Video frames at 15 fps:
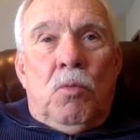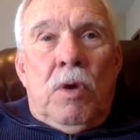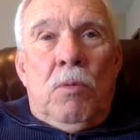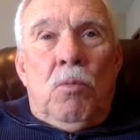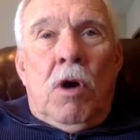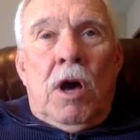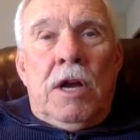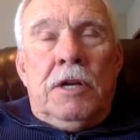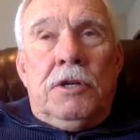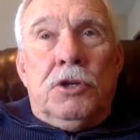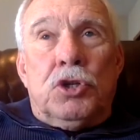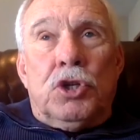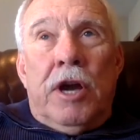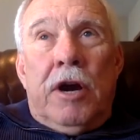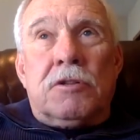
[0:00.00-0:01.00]
we wanted to
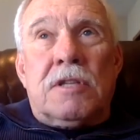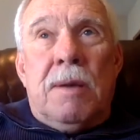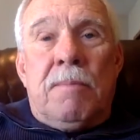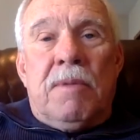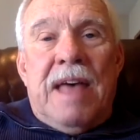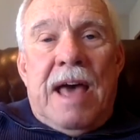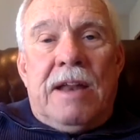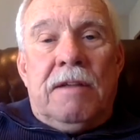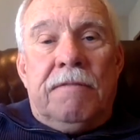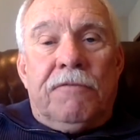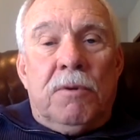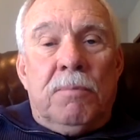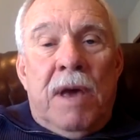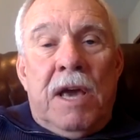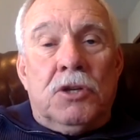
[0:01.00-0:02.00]
share some of that
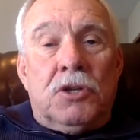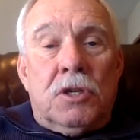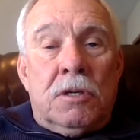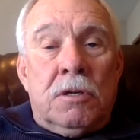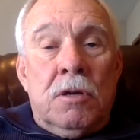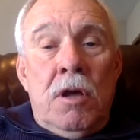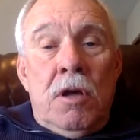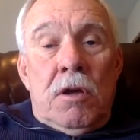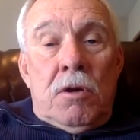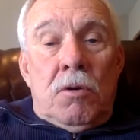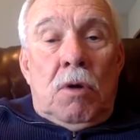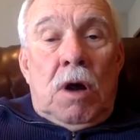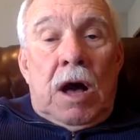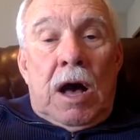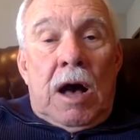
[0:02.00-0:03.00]
information
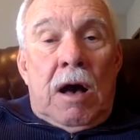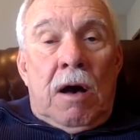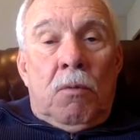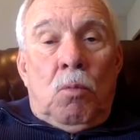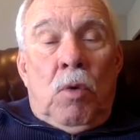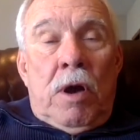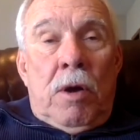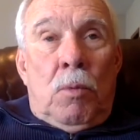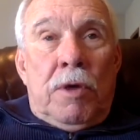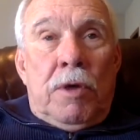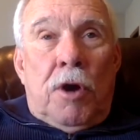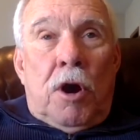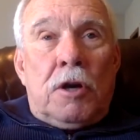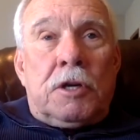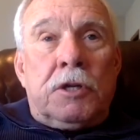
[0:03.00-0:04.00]

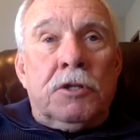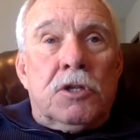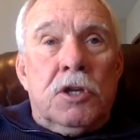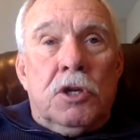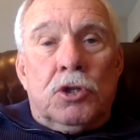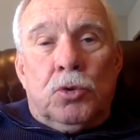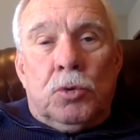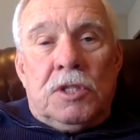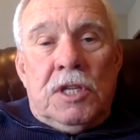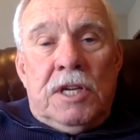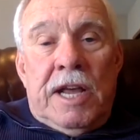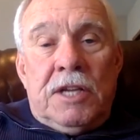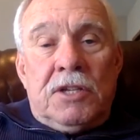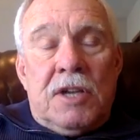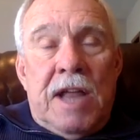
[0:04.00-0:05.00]
with our constituents in
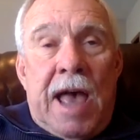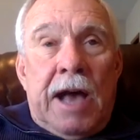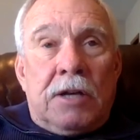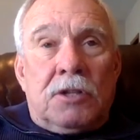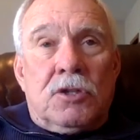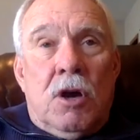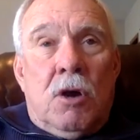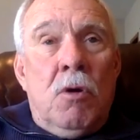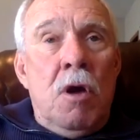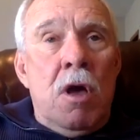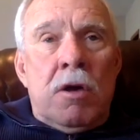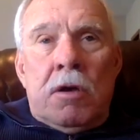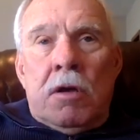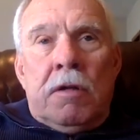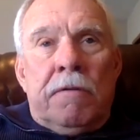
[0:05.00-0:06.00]
SDAC. So,
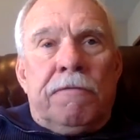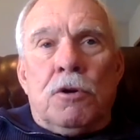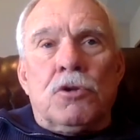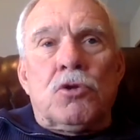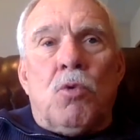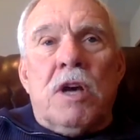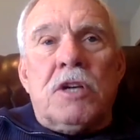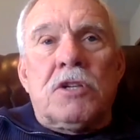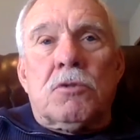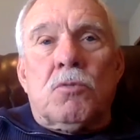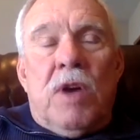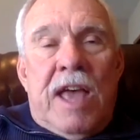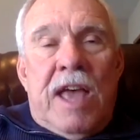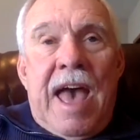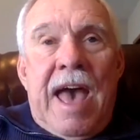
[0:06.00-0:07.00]
the first question
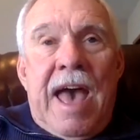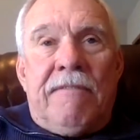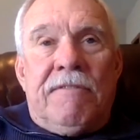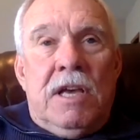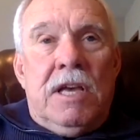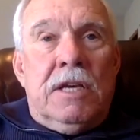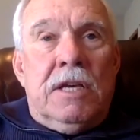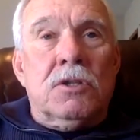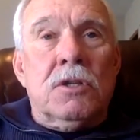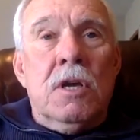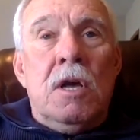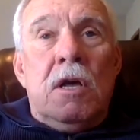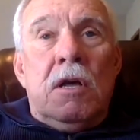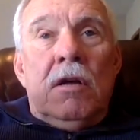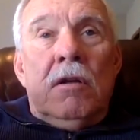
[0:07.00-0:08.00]
we have is,
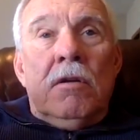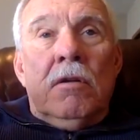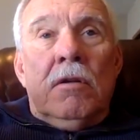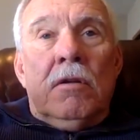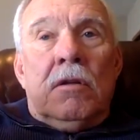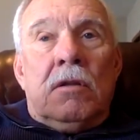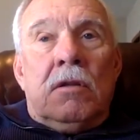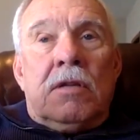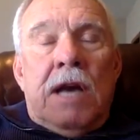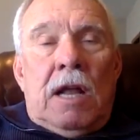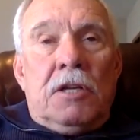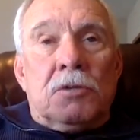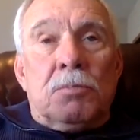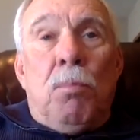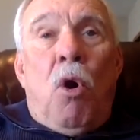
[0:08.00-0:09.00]
tell
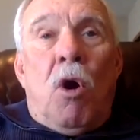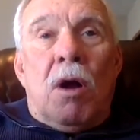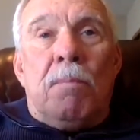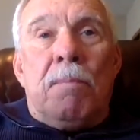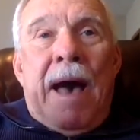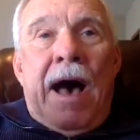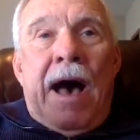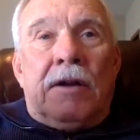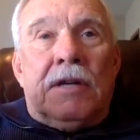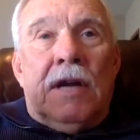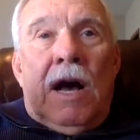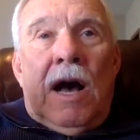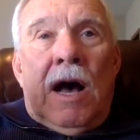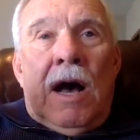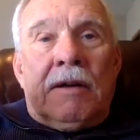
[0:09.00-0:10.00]
us more about
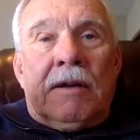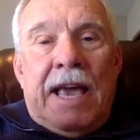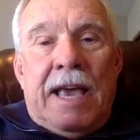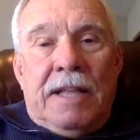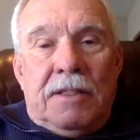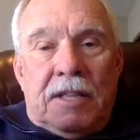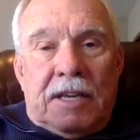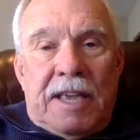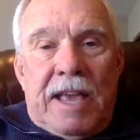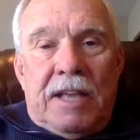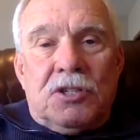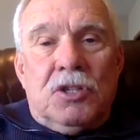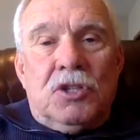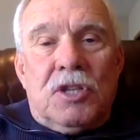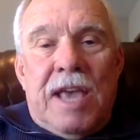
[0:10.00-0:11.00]
the
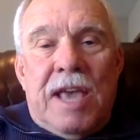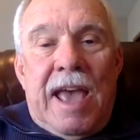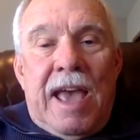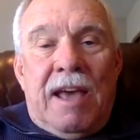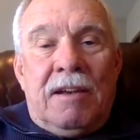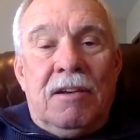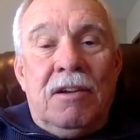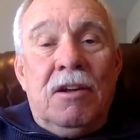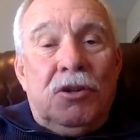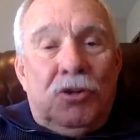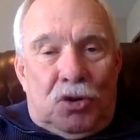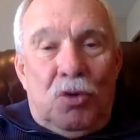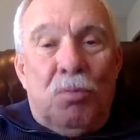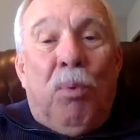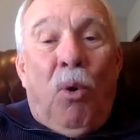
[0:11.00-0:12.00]
Kansas Can
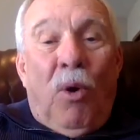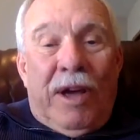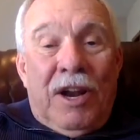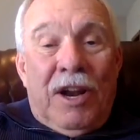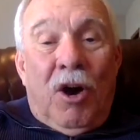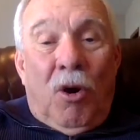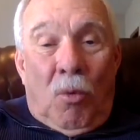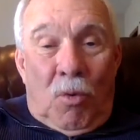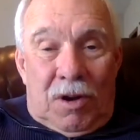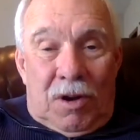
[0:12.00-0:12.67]
2.0.